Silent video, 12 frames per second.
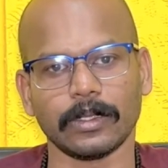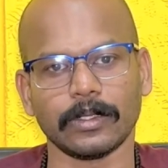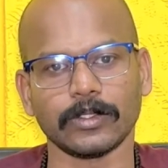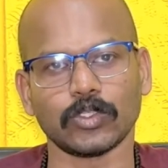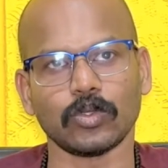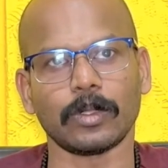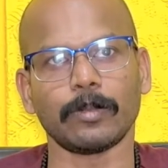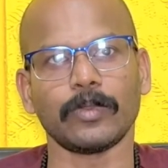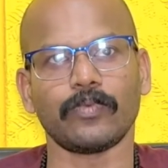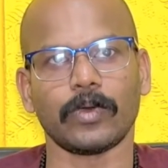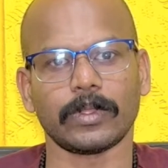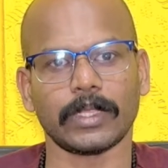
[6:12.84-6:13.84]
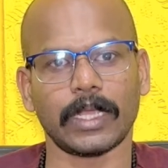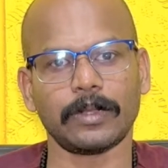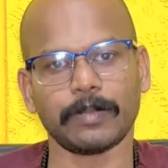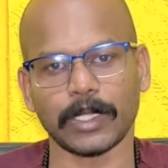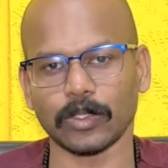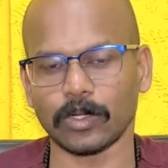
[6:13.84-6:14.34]
suitable for that
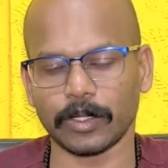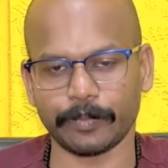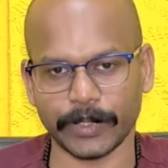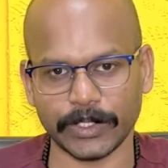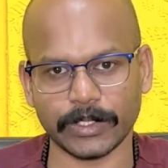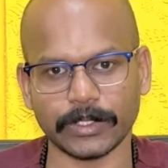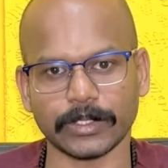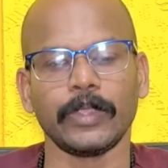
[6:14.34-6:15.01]
particular patient.